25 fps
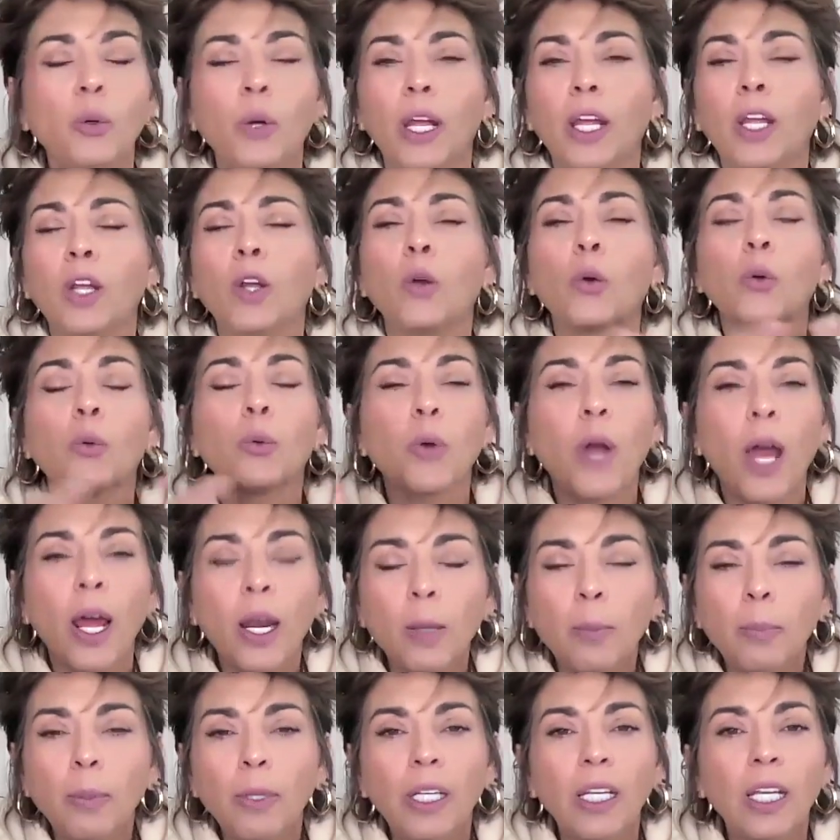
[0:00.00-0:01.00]

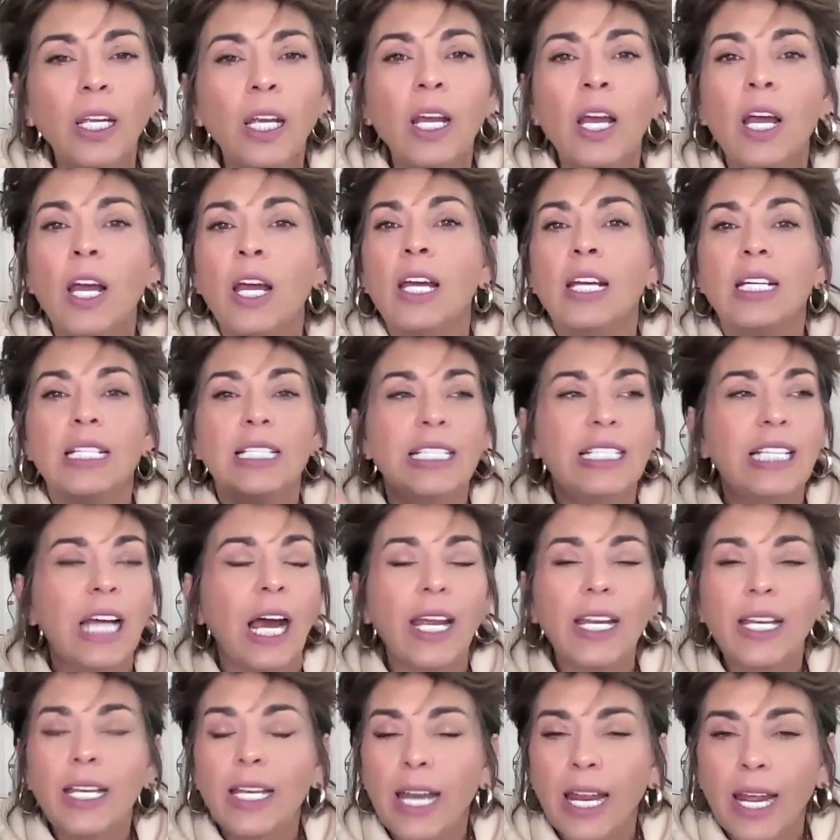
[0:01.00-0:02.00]
incredibly
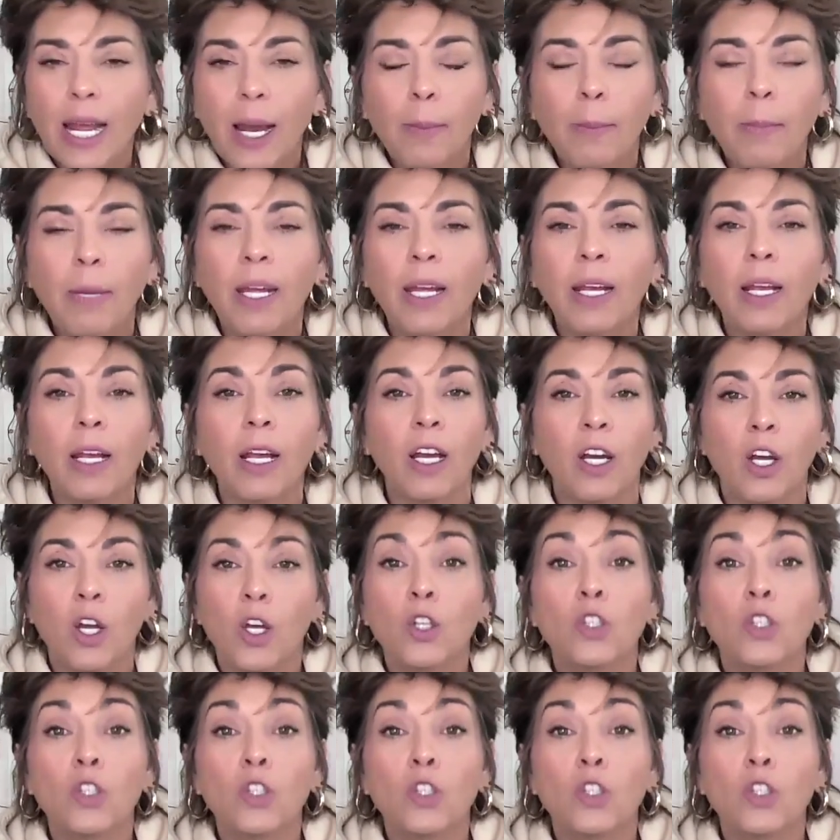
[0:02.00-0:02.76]
dynamic,